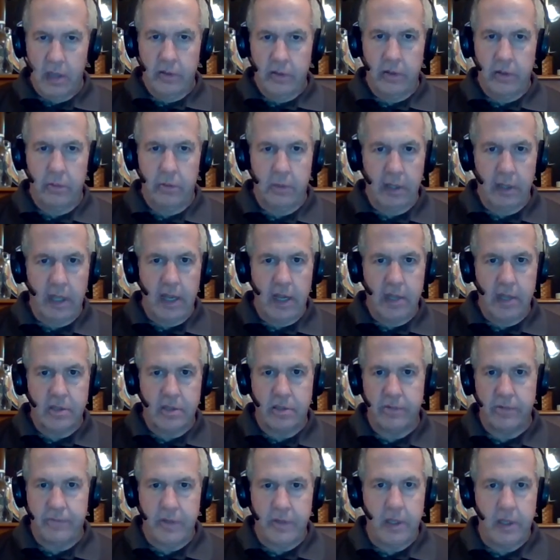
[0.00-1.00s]
They're relaxed,
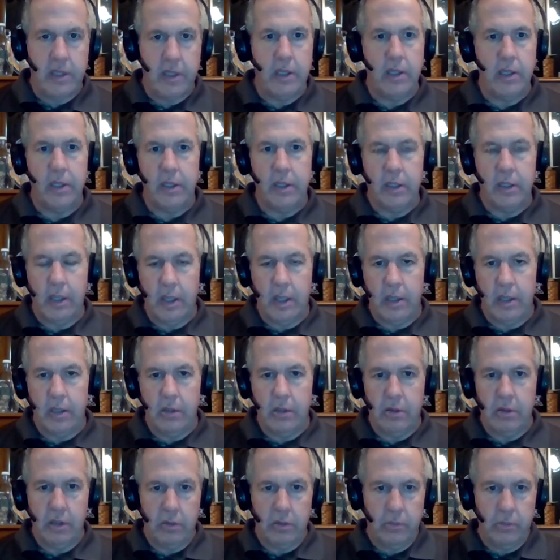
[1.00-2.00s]
they're feeding,
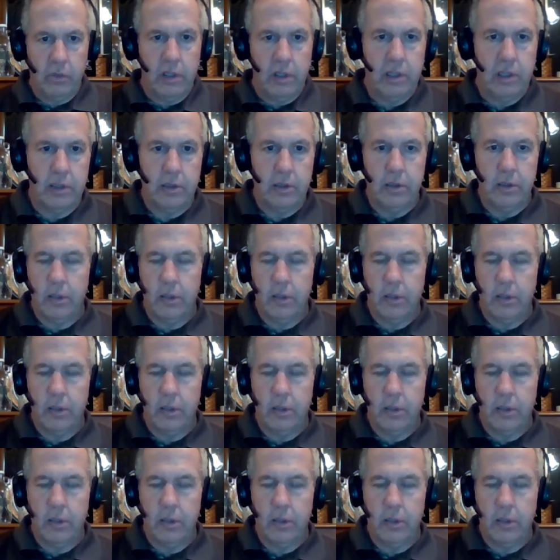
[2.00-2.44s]
and we can,